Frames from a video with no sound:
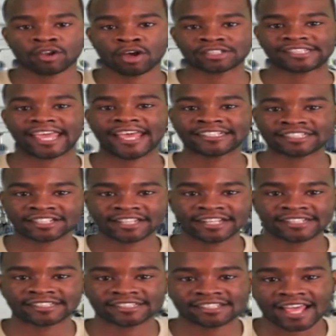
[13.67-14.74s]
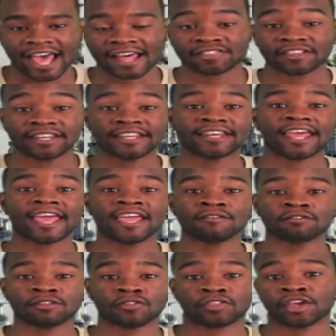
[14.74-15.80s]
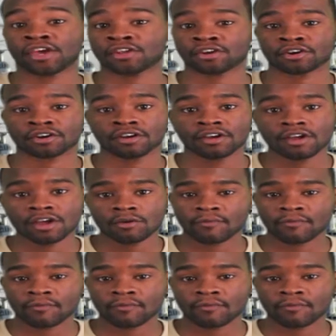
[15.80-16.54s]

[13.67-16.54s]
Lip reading: Los Angeles, at the Lynn Haven Theater,